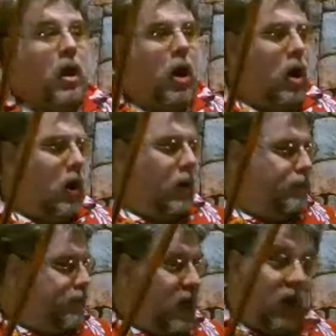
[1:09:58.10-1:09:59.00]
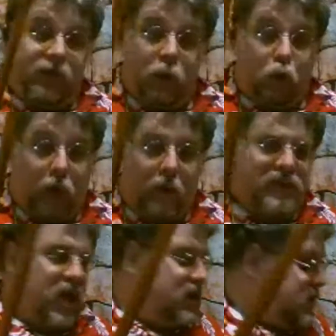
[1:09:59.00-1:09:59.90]
There are a few
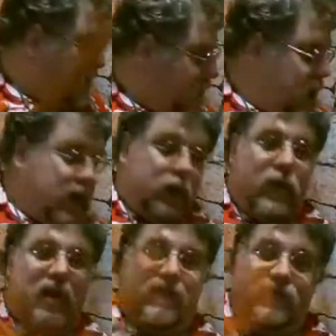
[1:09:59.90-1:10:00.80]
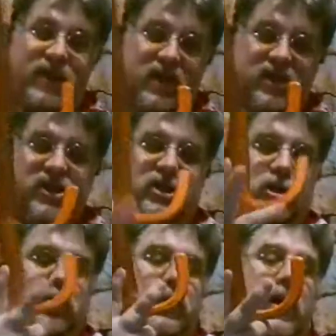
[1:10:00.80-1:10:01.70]
grips on psi. You have this,
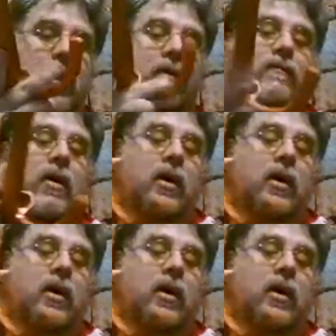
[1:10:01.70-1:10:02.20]
you have